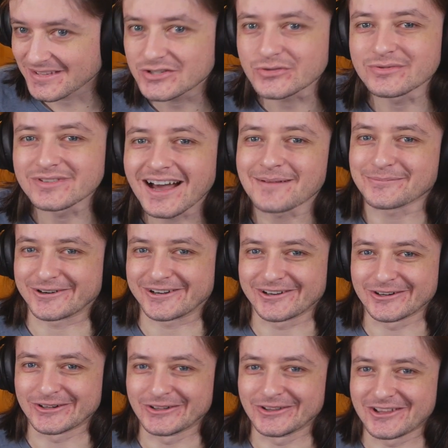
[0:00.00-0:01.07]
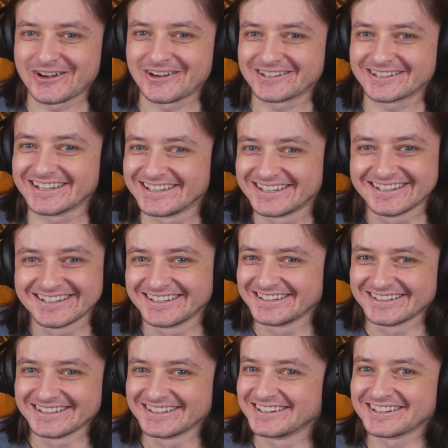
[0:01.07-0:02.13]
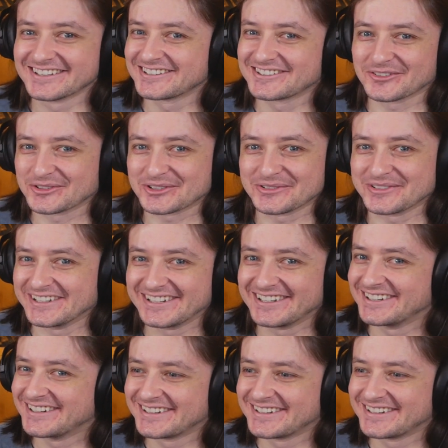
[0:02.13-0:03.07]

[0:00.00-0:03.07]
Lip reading: Do not bring her along. Don't do it.